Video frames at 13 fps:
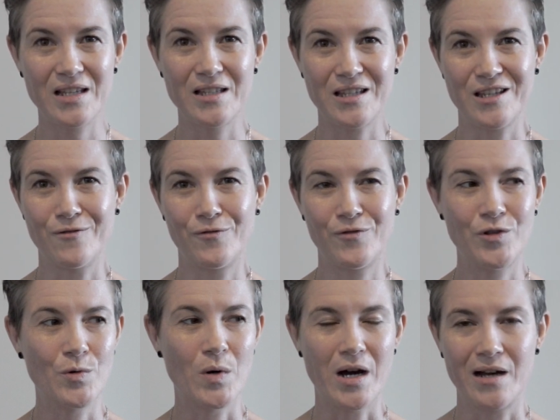is if
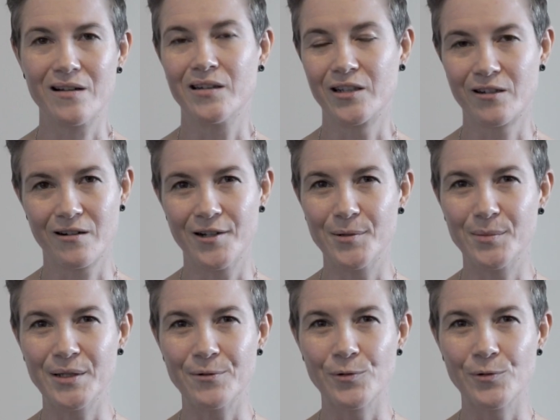you are incredibly